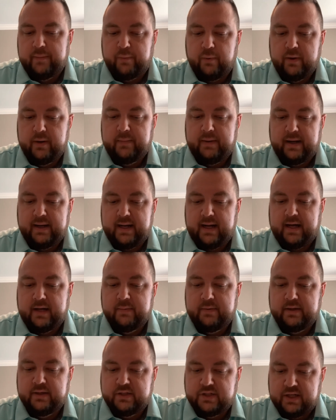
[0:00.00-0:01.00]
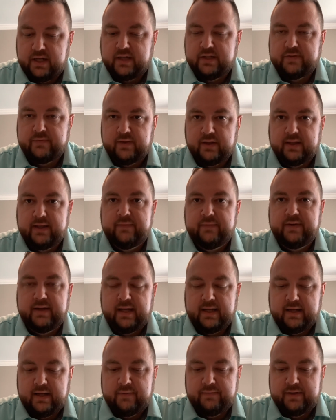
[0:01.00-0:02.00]
appointed by God to be the judge of the living
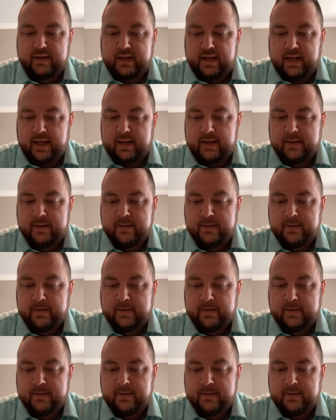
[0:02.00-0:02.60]
and of the dead.